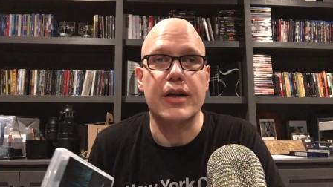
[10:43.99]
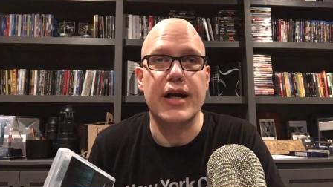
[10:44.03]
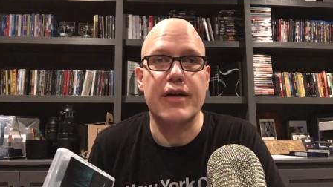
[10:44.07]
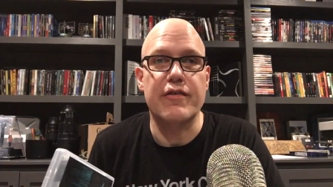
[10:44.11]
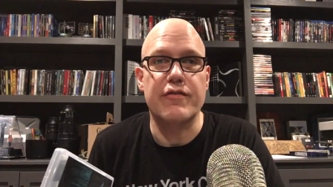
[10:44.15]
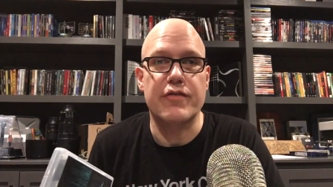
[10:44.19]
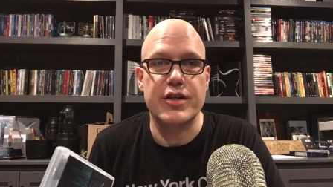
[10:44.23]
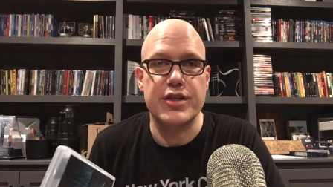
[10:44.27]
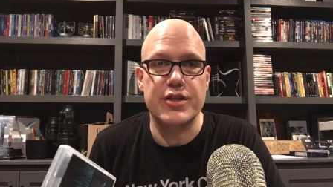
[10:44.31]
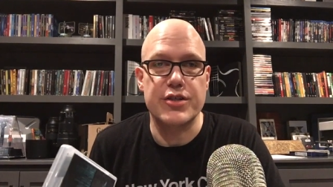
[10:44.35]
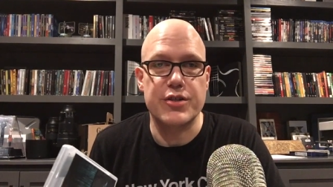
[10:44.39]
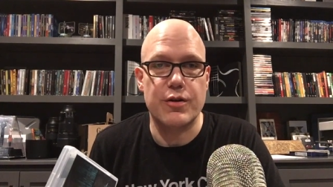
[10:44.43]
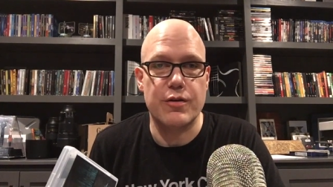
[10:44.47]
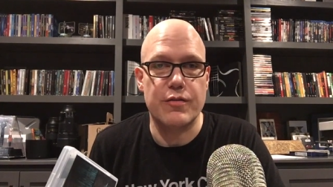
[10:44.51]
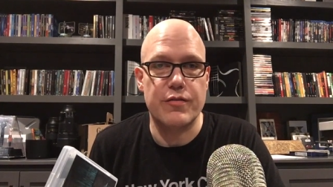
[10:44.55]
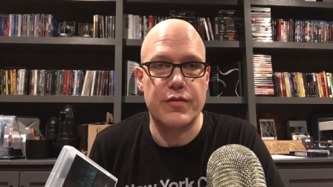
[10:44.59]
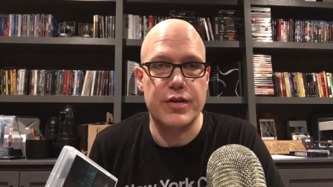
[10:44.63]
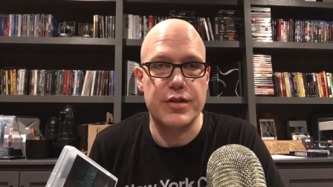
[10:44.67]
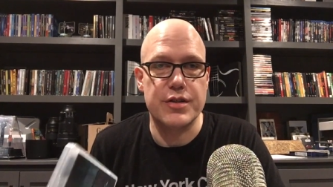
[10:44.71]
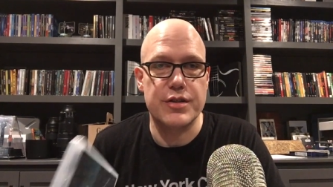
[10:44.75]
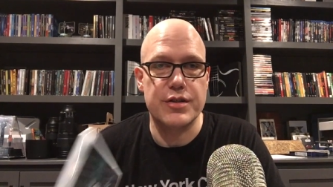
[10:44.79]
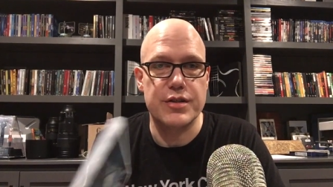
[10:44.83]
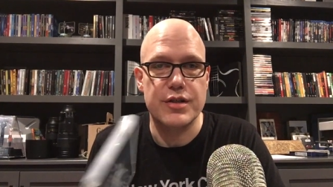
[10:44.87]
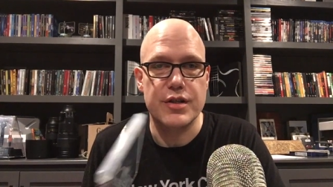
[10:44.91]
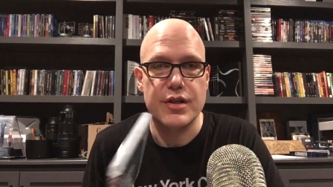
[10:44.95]
Every
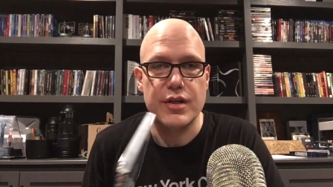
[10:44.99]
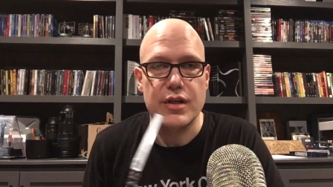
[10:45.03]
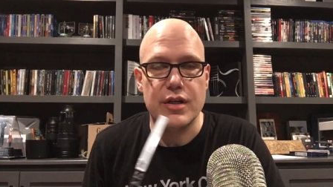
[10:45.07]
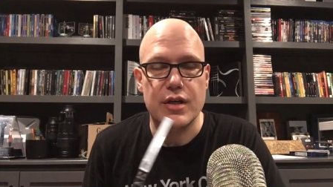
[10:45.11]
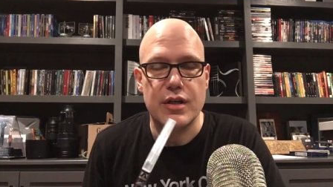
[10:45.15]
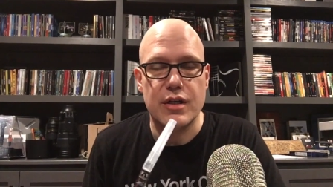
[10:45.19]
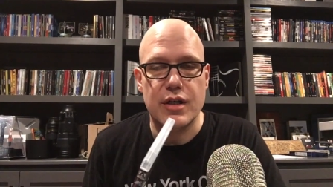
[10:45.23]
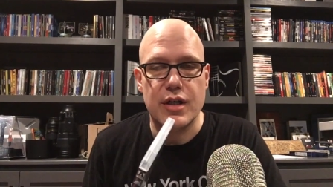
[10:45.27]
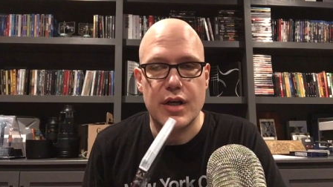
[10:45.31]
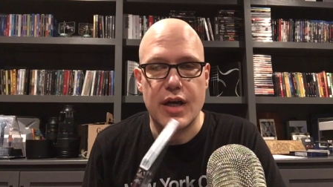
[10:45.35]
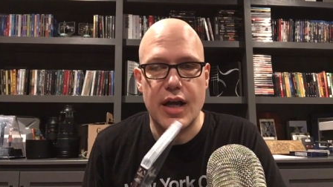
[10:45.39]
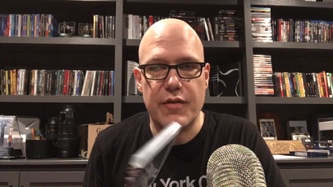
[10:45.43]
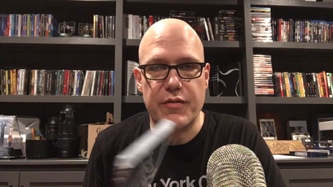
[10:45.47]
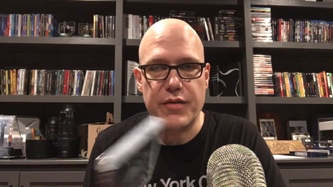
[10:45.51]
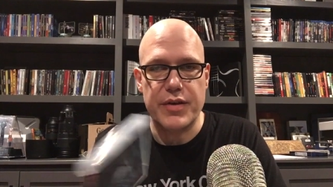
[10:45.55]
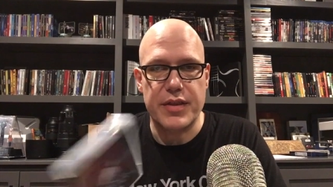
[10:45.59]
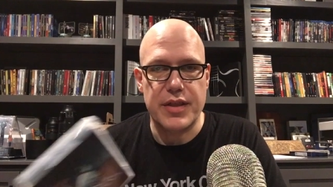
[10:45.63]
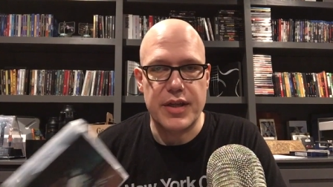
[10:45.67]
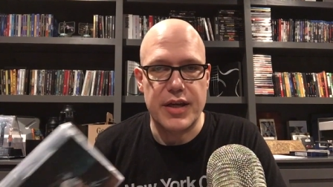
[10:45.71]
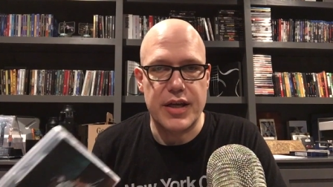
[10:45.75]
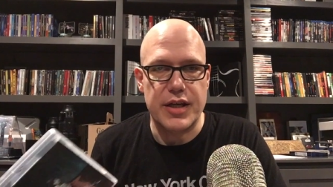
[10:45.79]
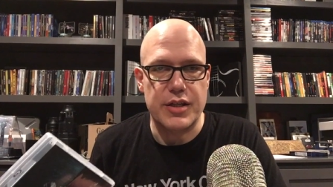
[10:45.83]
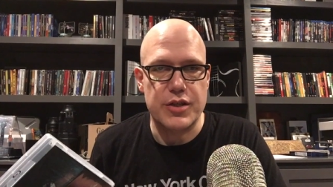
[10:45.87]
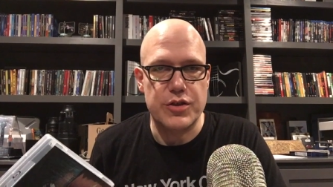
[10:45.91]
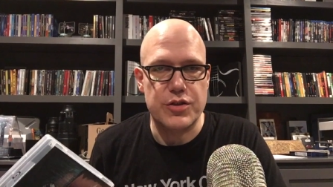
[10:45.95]
surface,
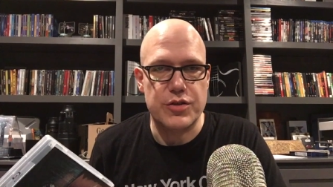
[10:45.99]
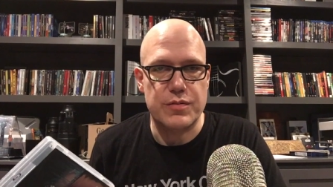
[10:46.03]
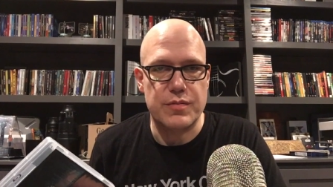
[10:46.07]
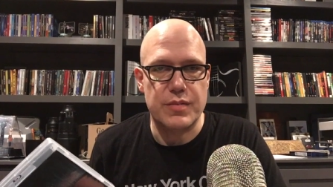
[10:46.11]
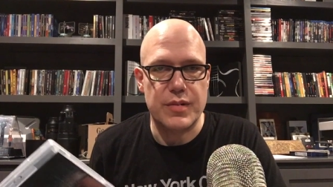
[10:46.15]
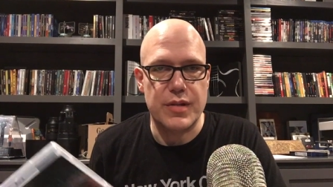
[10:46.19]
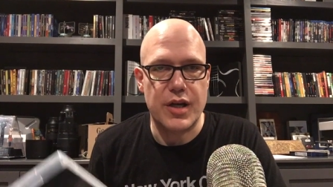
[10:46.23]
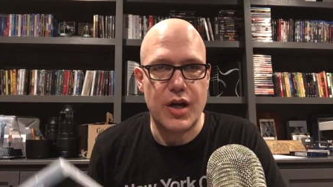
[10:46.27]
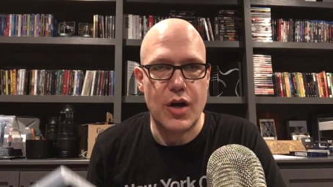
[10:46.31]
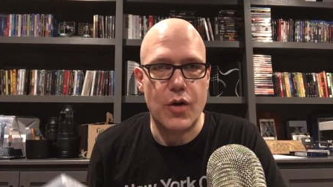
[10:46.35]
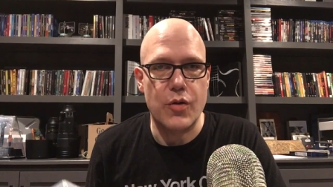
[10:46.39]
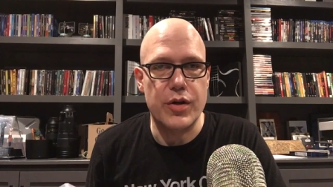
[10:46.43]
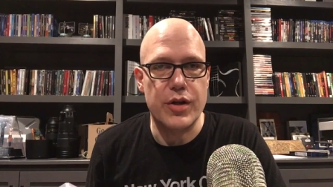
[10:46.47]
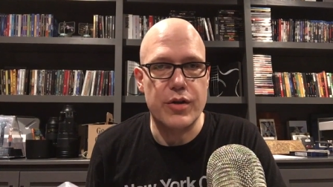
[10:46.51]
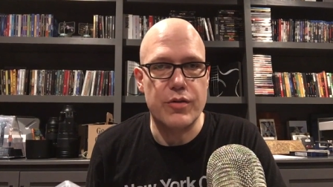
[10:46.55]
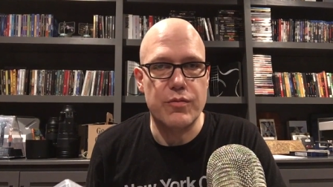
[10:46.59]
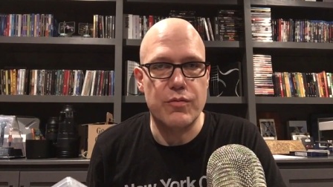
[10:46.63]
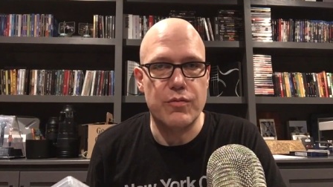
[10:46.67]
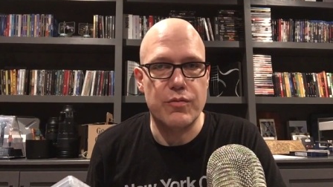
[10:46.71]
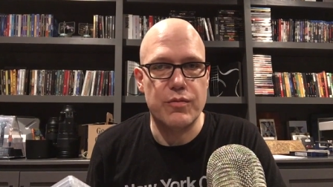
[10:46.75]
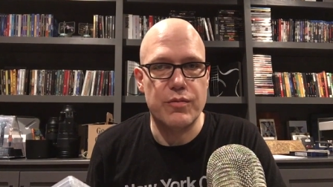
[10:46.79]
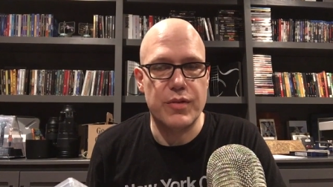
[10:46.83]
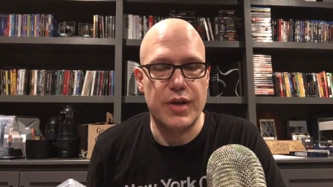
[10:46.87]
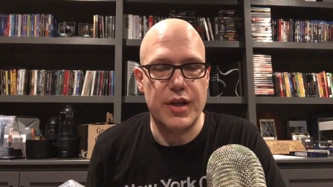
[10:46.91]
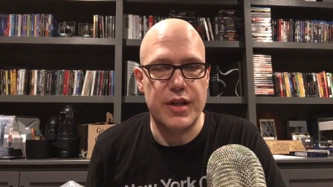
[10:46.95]
everything just coated in,
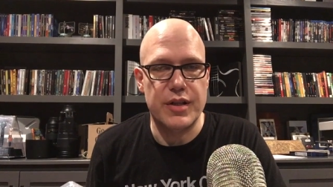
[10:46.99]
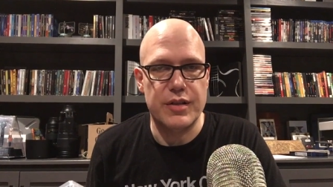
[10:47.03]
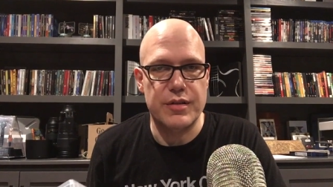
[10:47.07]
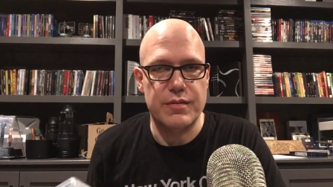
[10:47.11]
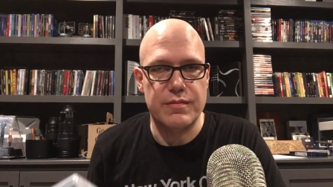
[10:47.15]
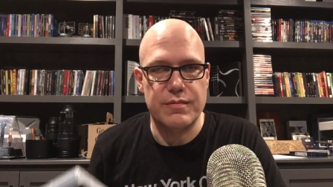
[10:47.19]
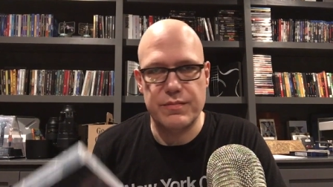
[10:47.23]
in